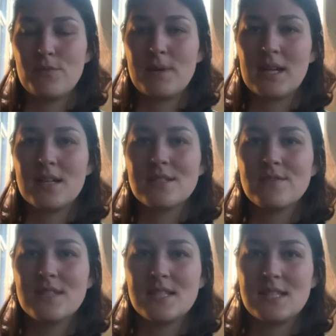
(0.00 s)
Because
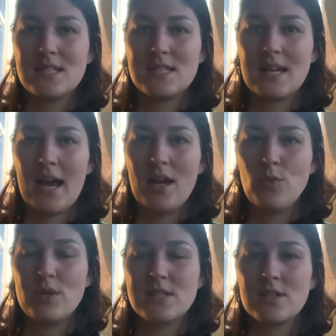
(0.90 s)
of the CCI,
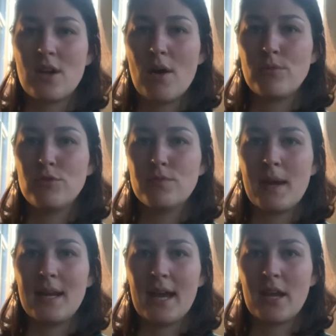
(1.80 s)
we did not move
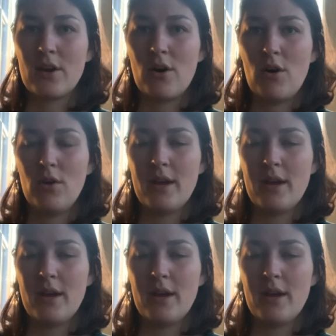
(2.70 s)
my neck at all,